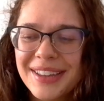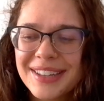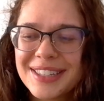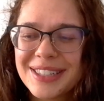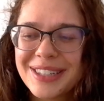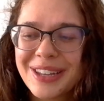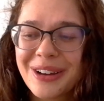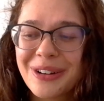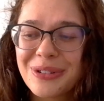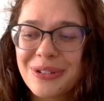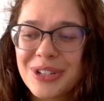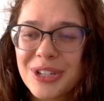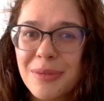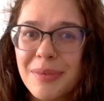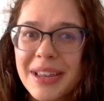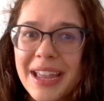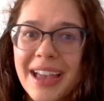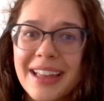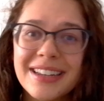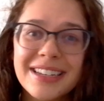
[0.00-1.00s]
So to
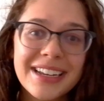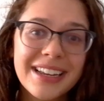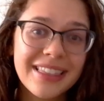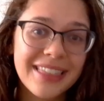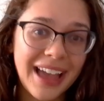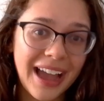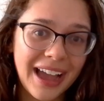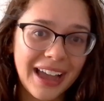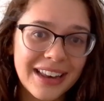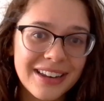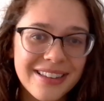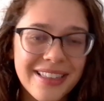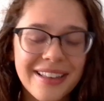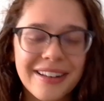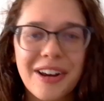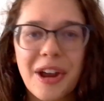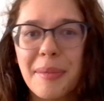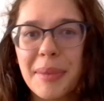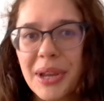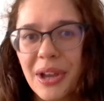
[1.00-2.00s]
be ending that and
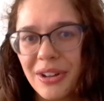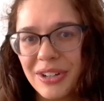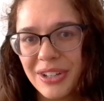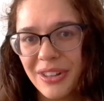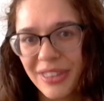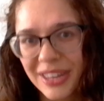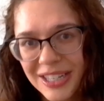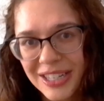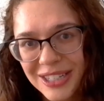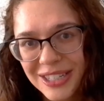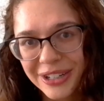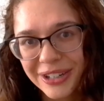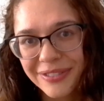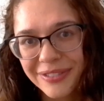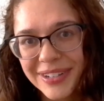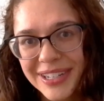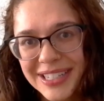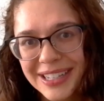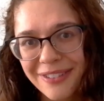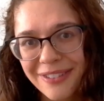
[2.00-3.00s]
then coming onto this
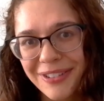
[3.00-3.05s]
service,